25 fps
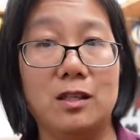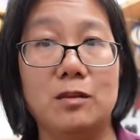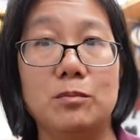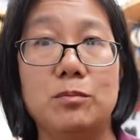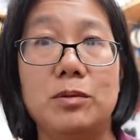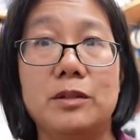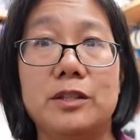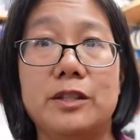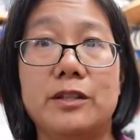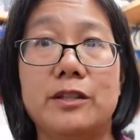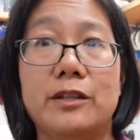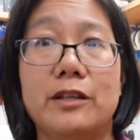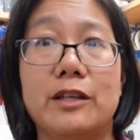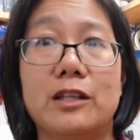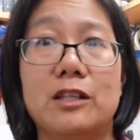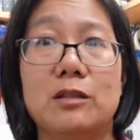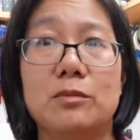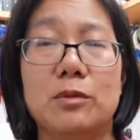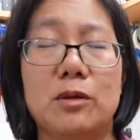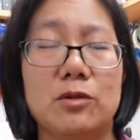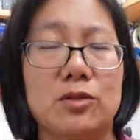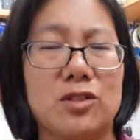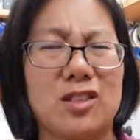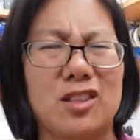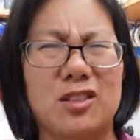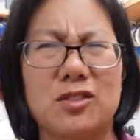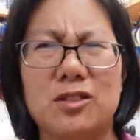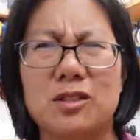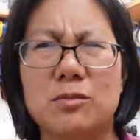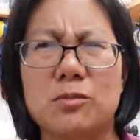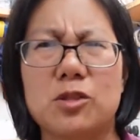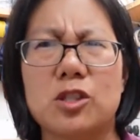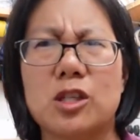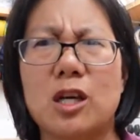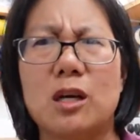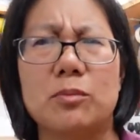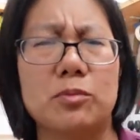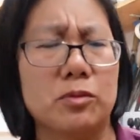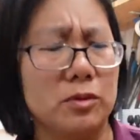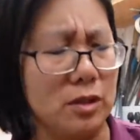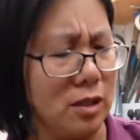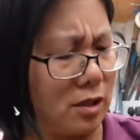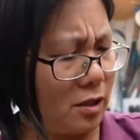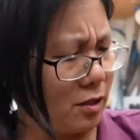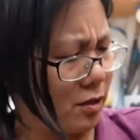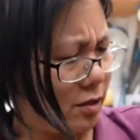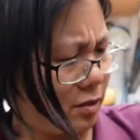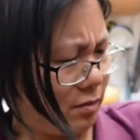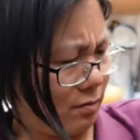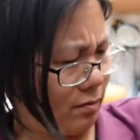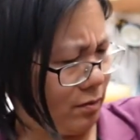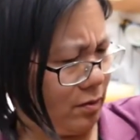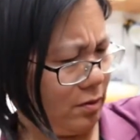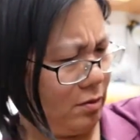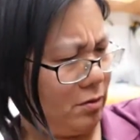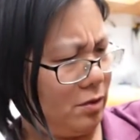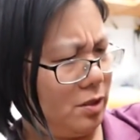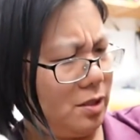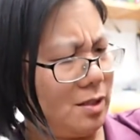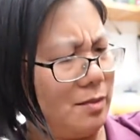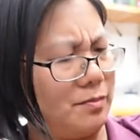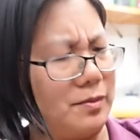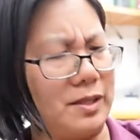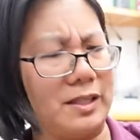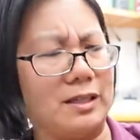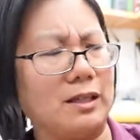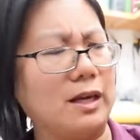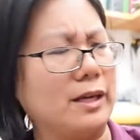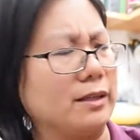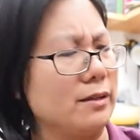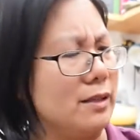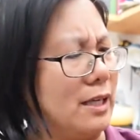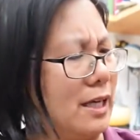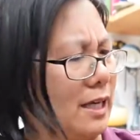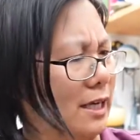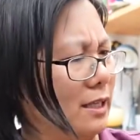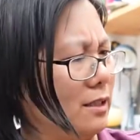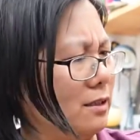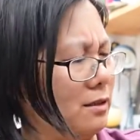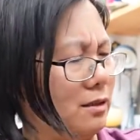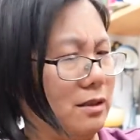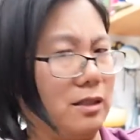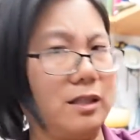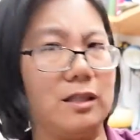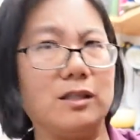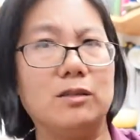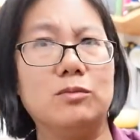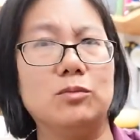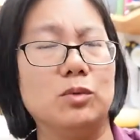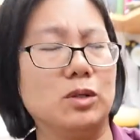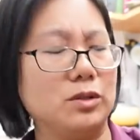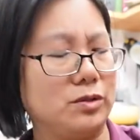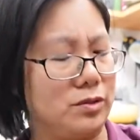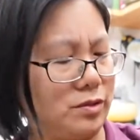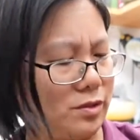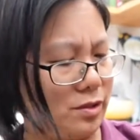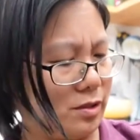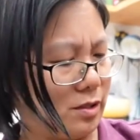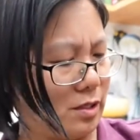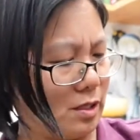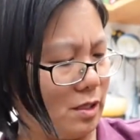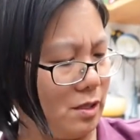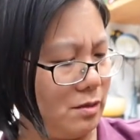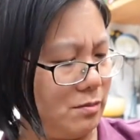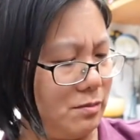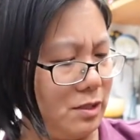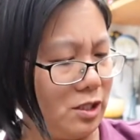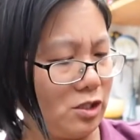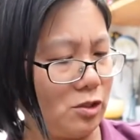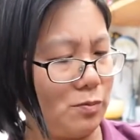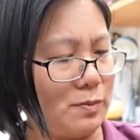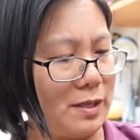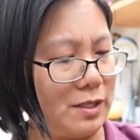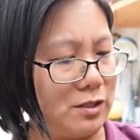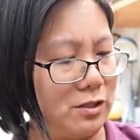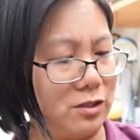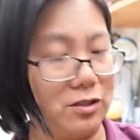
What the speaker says: putting your elbows on some sharp rocks or something like that. It was much better